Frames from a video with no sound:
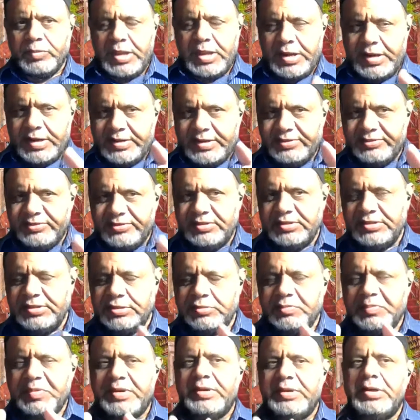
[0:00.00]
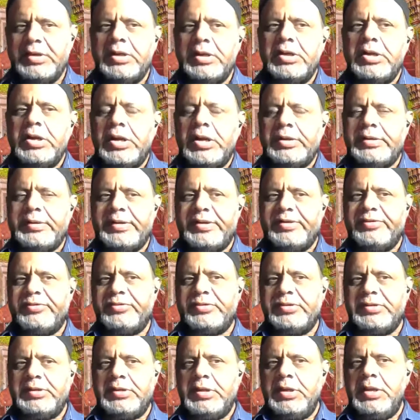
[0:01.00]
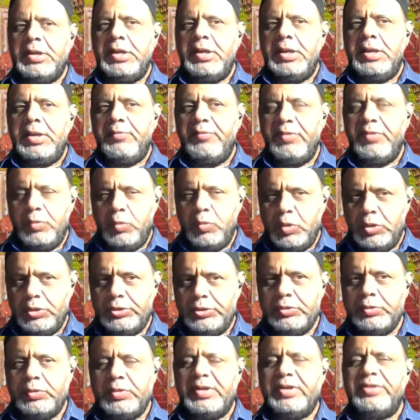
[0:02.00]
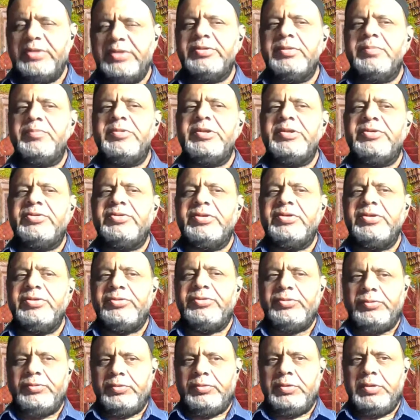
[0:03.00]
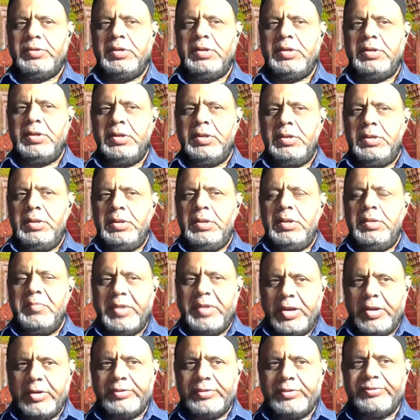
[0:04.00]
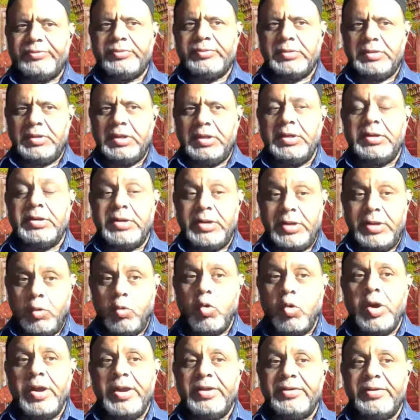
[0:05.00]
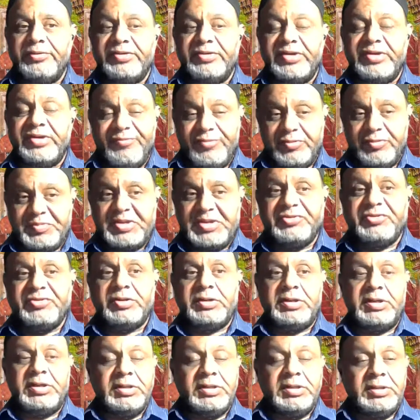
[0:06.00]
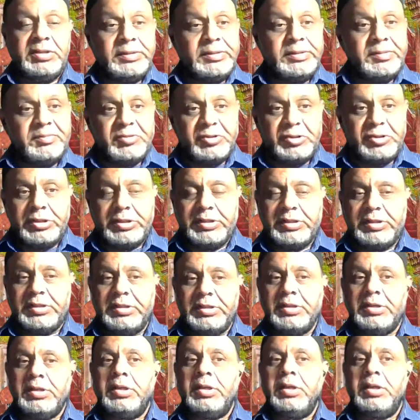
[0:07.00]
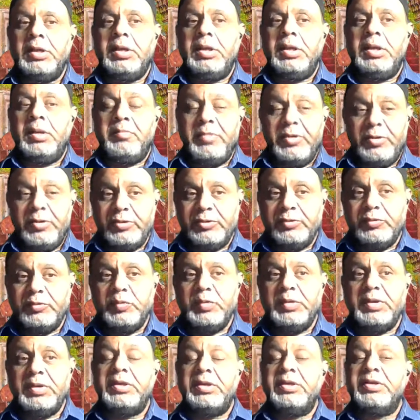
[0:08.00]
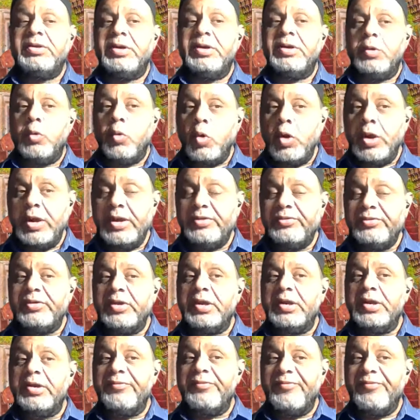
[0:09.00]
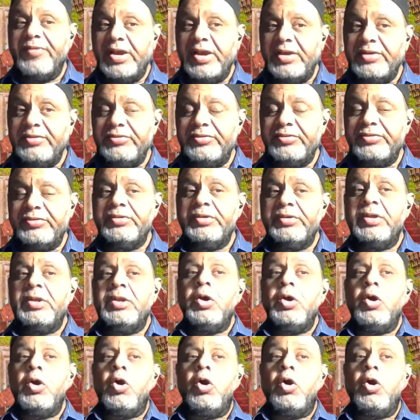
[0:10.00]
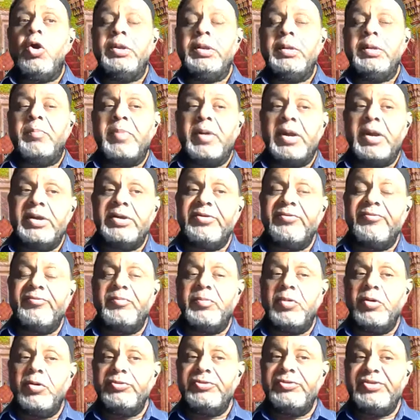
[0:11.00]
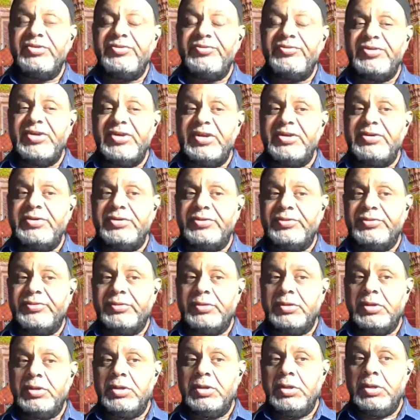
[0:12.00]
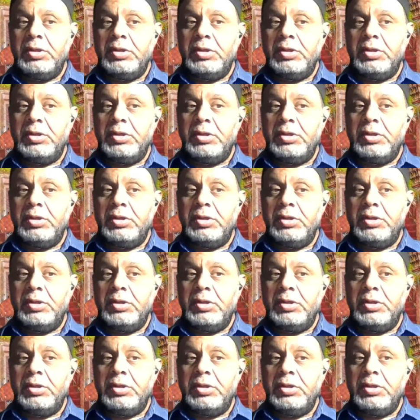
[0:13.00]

And it is in this particular context we want to raise up this issue, because it requires reformation in the community, because it requires sacrifices on the part of both genders